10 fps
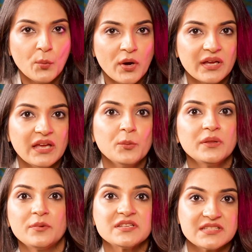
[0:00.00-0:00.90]
working with
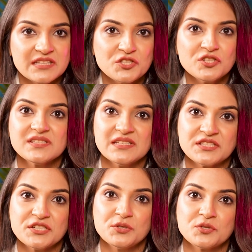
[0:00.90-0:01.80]
prestigious
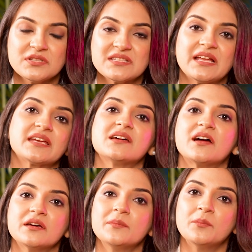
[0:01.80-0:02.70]
institutions like
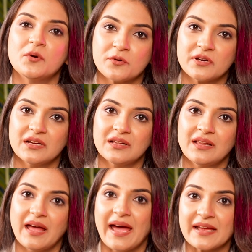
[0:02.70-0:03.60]
Tata Memorial
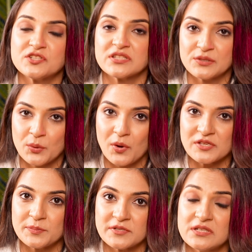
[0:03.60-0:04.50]
and Jaslok
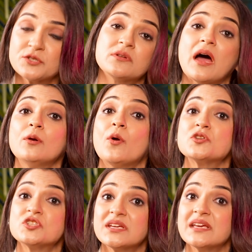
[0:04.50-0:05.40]
Hospital to now
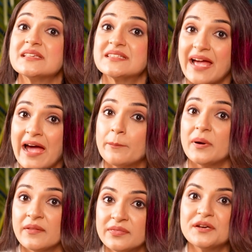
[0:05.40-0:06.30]
launching his app
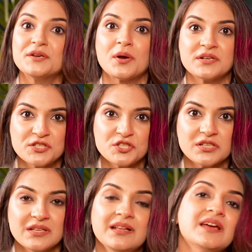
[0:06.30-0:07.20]

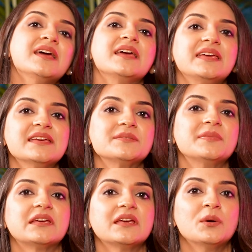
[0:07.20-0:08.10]
Antar.digital, he is
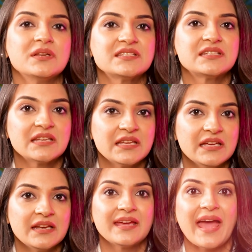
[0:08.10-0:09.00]
making holistic healing